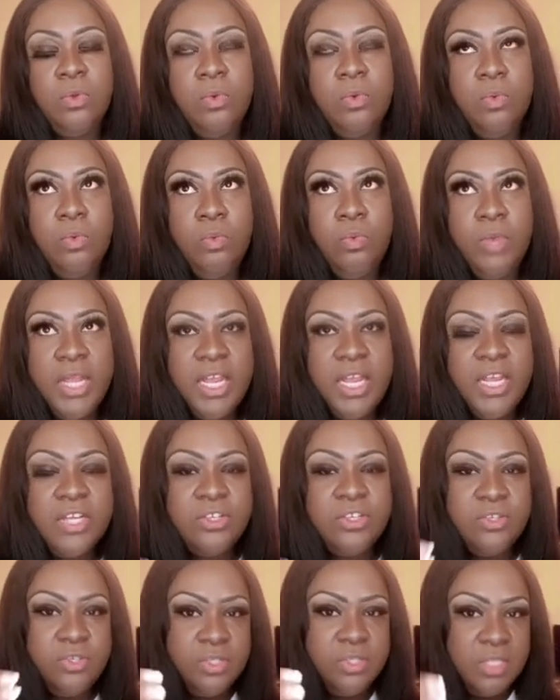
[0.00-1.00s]
where is
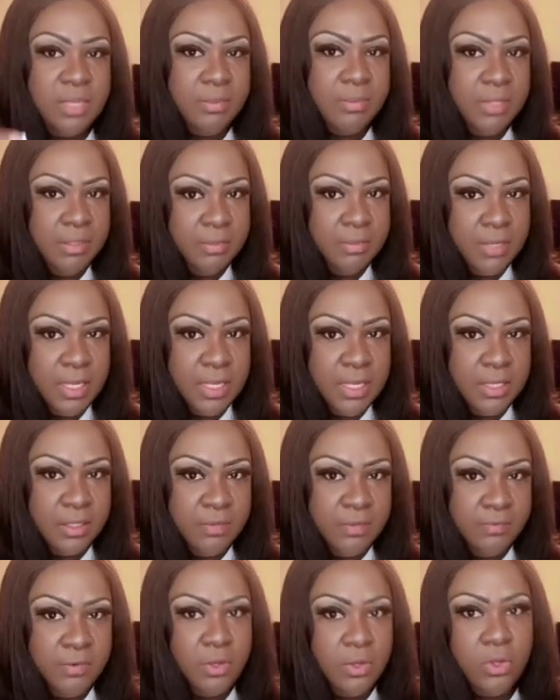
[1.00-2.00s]
your stumbling block
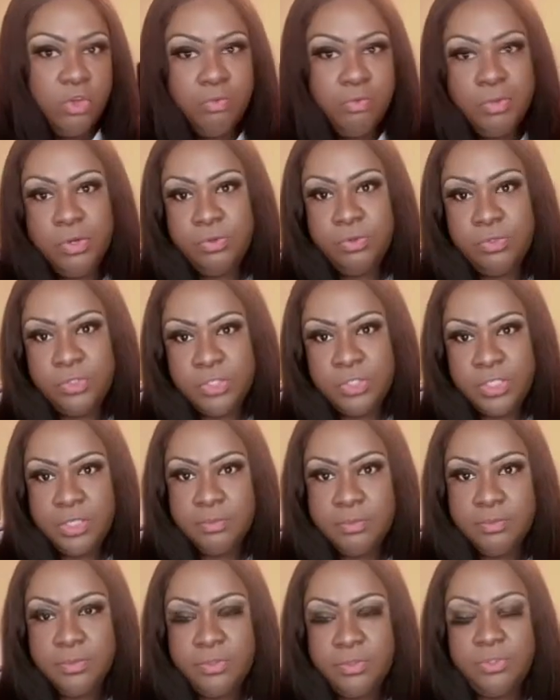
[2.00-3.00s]
for home
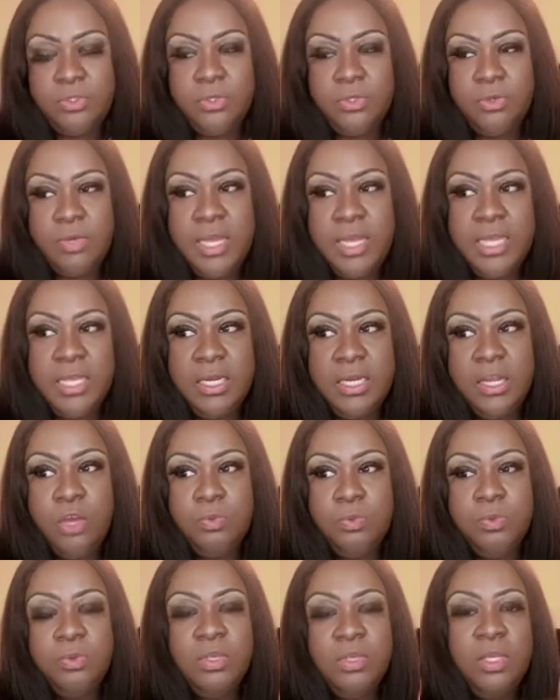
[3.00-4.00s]
ownership so I can help
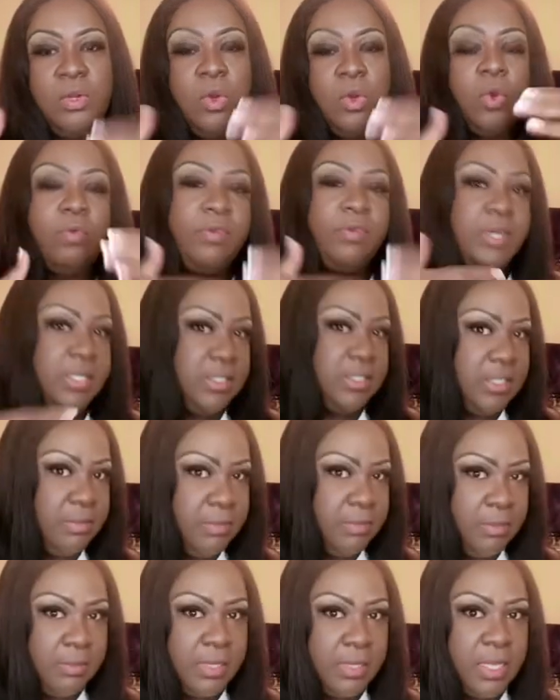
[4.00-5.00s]
you get over that
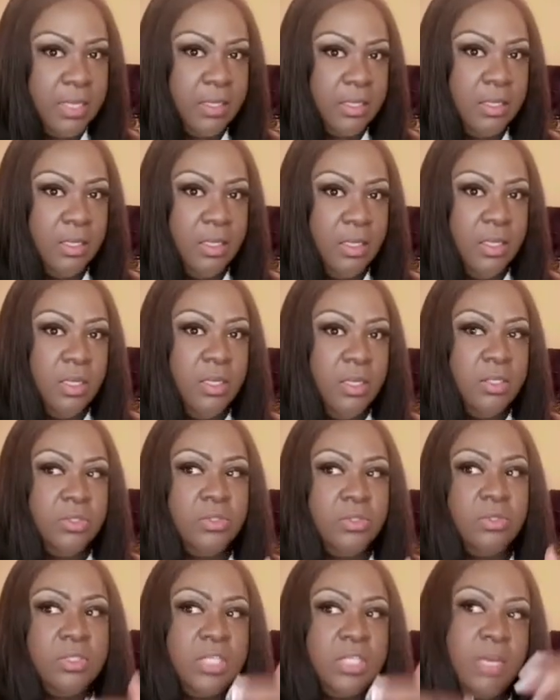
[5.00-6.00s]
stumbling block.
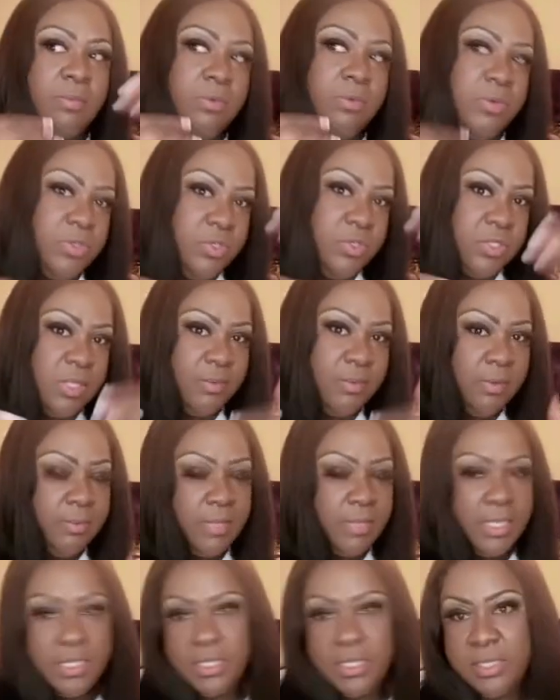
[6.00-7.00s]
So tell me what your stumbling
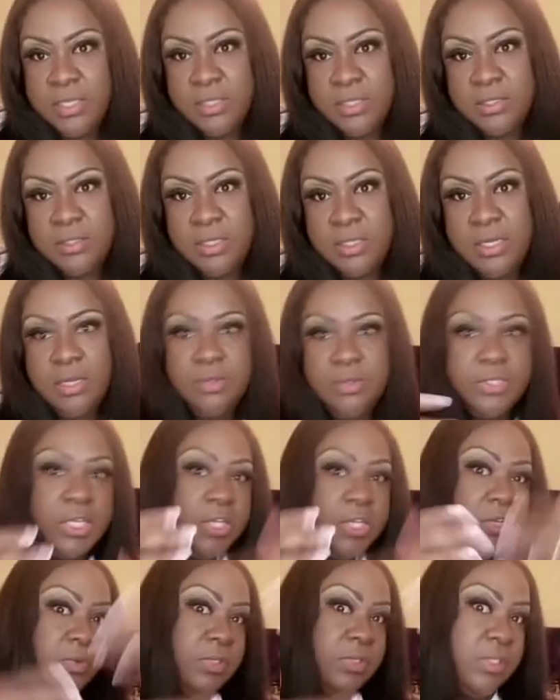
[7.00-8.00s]
block is, and I'll tell
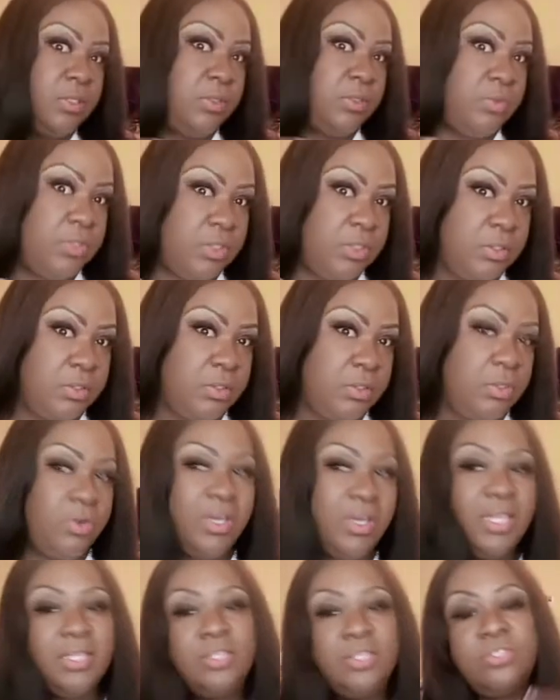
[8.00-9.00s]
you a solution, or
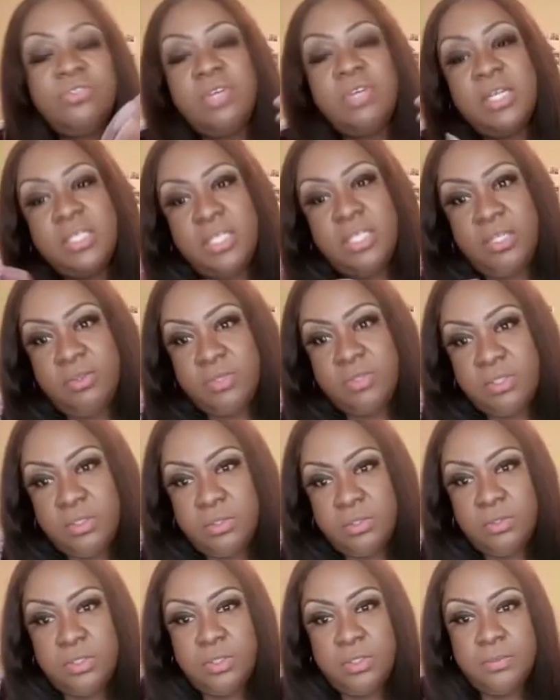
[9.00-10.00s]
at least try to tell you a
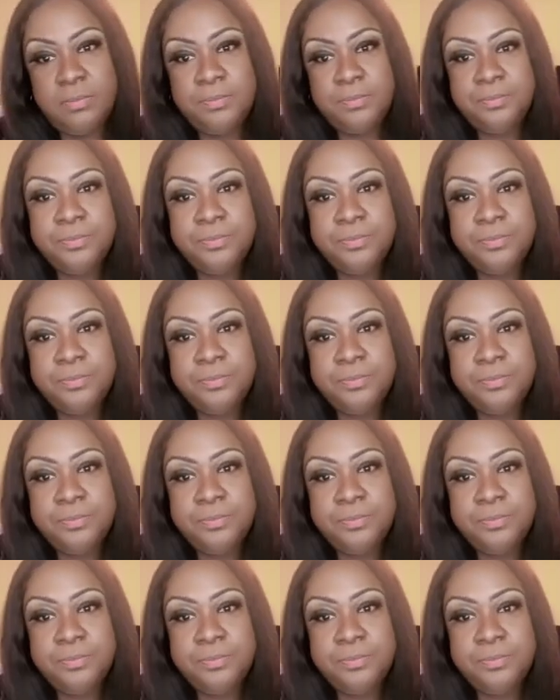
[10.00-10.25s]
solution.